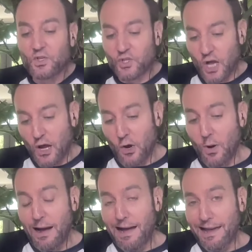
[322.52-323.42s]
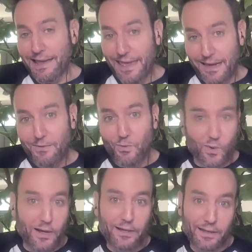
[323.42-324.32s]
So I get
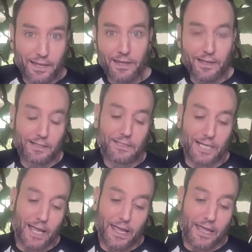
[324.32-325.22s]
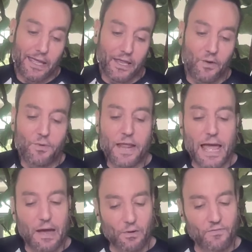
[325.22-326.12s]
what he is saying. You know,
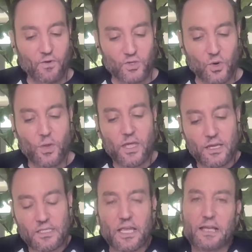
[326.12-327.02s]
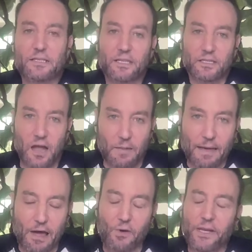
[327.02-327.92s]
now of so he says he's come
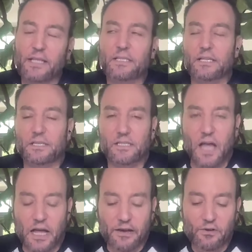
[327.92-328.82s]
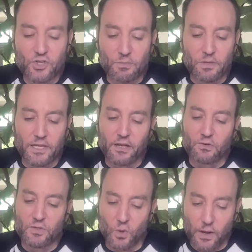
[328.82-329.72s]
out and he says he's hired Jim
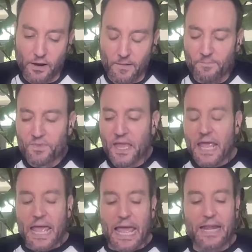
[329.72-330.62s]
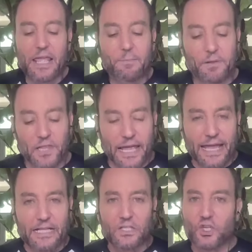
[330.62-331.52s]
Bellino's lawyer and he
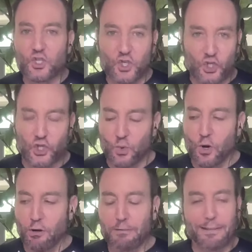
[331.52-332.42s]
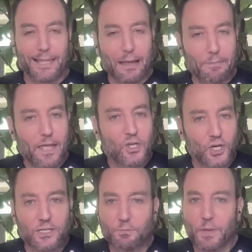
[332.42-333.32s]
plans to sue her. Let me
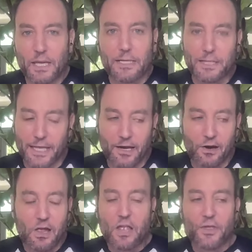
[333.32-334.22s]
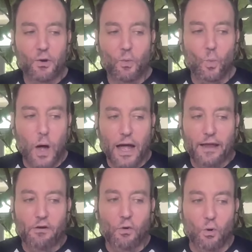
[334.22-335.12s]
just be clear there why
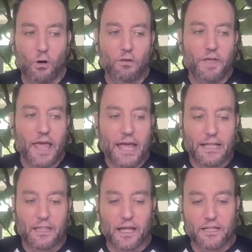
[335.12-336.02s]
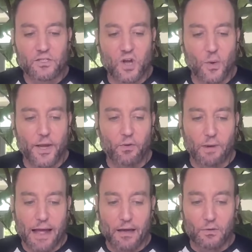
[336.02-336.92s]
are all the headlines going
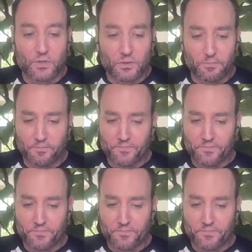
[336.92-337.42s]
around